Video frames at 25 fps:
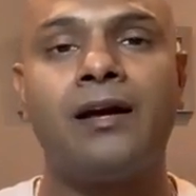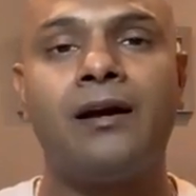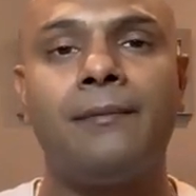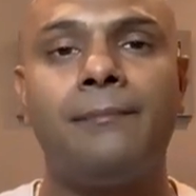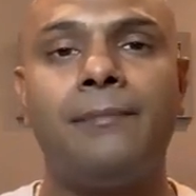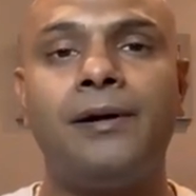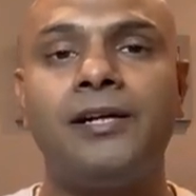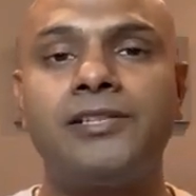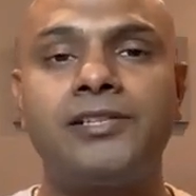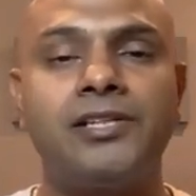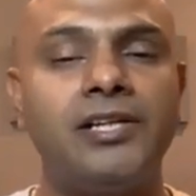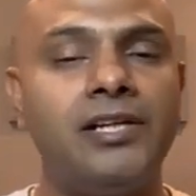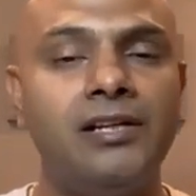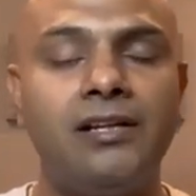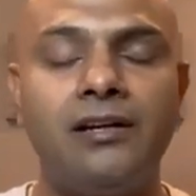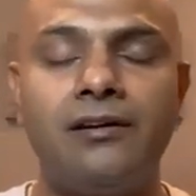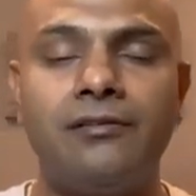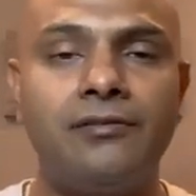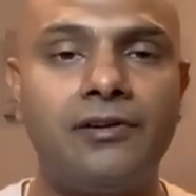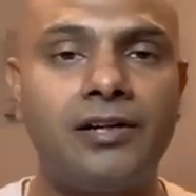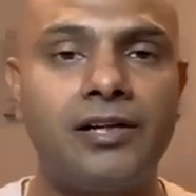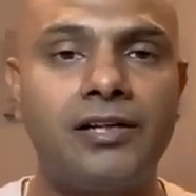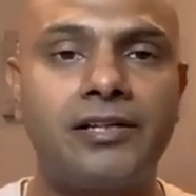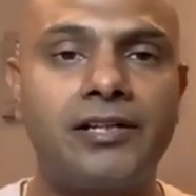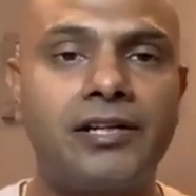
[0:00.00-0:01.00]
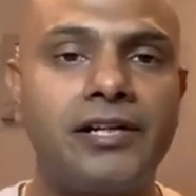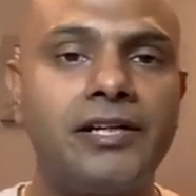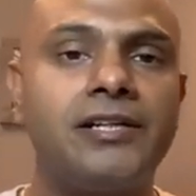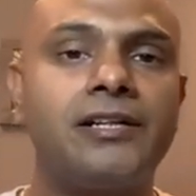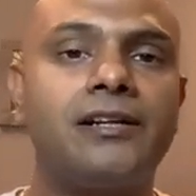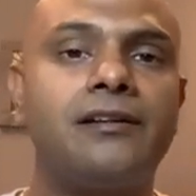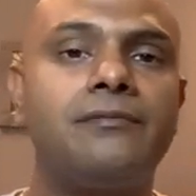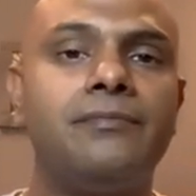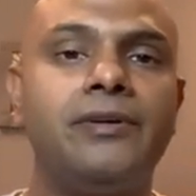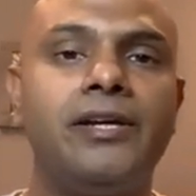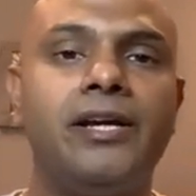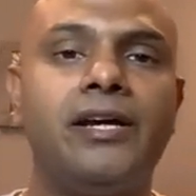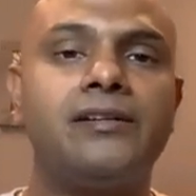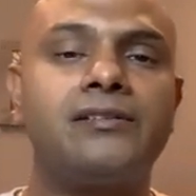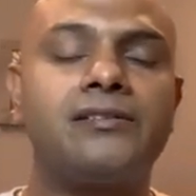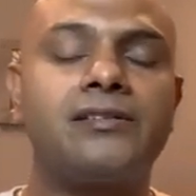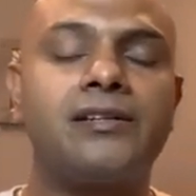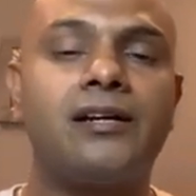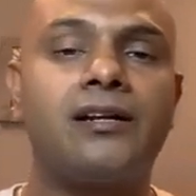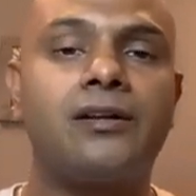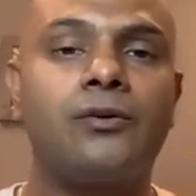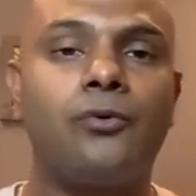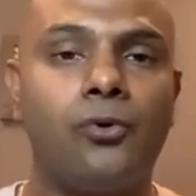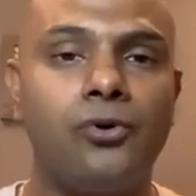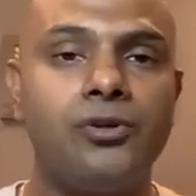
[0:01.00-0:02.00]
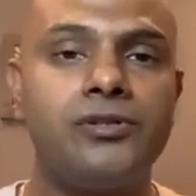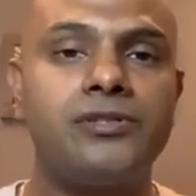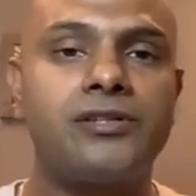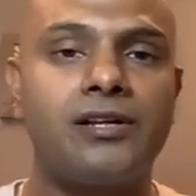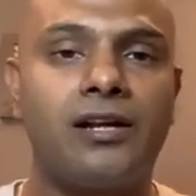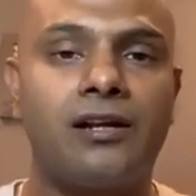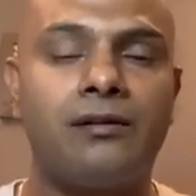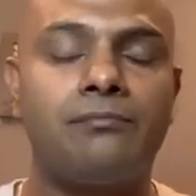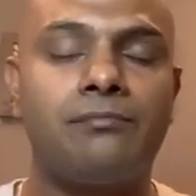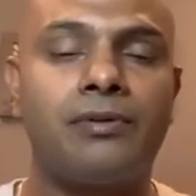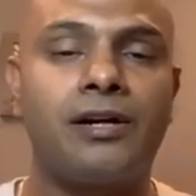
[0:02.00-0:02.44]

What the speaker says: But she never treated me as her own son.